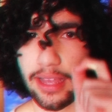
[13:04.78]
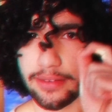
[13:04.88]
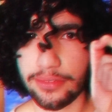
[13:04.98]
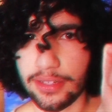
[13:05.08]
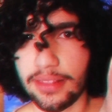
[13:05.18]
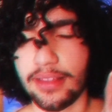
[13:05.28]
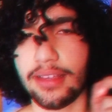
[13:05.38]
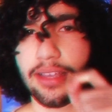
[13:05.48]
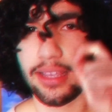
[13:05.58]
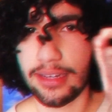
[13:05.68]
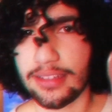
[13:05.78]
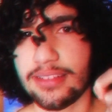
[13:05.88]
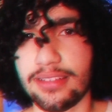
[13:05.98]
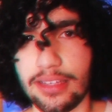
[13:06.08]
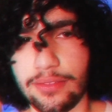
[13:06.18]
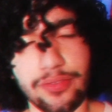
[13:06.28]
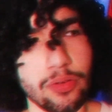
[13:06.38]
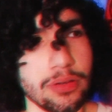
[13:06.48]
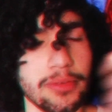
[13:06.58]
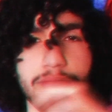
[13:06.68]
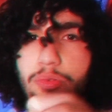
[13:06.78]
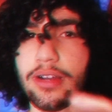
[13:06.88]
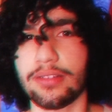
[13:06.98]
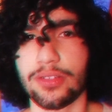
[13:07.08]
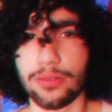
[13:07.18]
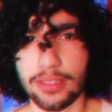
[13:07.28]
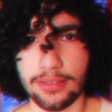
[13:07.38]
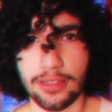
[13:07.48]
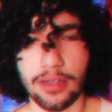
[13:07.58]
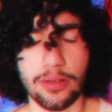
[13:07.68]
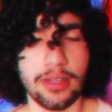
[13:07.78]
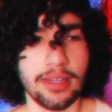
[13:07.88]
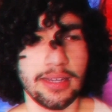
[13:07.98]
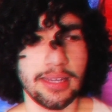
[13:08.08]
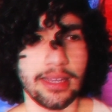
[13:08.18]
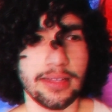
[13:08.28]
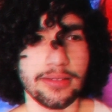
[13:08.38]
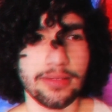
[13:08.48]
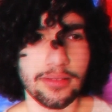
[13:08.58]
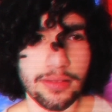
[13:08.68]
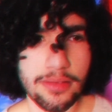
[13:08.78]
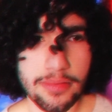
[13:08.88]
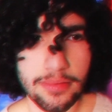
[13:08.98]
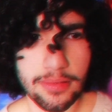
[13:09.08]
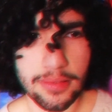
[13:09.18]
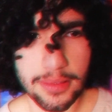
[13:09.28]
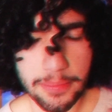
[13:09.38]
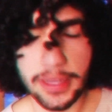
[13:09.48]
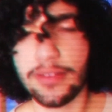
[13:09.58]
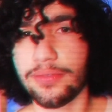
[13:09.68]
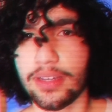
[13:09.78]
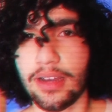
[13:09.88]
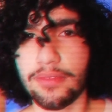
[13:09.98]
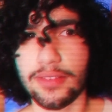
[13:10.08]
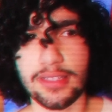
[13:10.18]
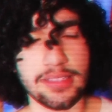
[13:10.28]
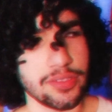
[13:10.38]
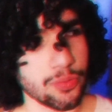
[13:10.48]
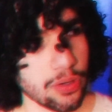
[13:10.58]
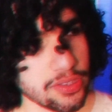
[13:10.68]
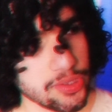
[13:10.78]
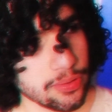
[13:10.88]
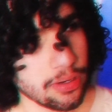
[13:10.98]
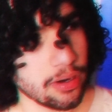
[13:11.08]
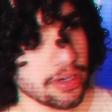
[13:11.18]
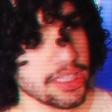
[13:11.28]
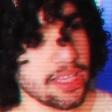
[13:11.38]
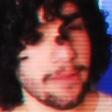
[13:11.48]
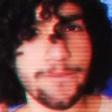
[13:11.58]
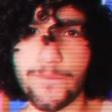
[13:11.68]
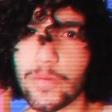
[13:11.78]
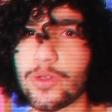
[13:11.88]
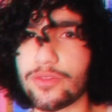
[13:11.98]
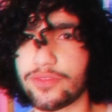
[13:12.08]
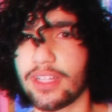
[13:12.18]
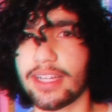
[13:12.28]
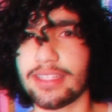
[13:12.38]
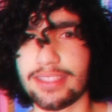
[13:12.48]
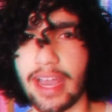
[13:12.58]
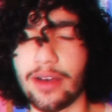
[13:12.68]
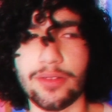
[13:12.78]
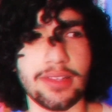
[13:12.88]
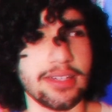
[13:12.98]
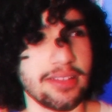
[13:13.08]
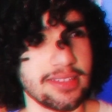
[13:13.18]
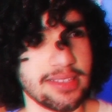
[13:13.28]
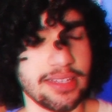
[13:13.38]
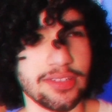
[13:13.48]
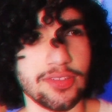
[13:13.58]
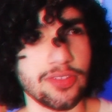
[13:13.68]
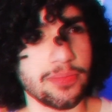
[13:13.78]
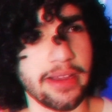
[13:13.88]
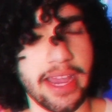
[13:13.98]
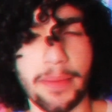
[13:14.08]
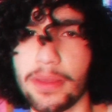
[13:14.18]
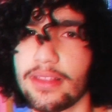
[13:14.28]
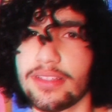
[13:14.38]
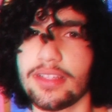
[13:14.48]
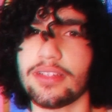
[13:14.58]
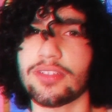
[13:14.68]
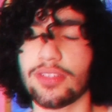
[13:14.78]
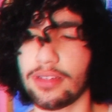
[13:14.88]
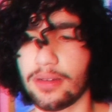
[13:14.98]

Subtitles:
everything in its seed form of where it's going to go. And the benefit of this is, once you are already like full-fledged out there, this thing is super happy, this thing is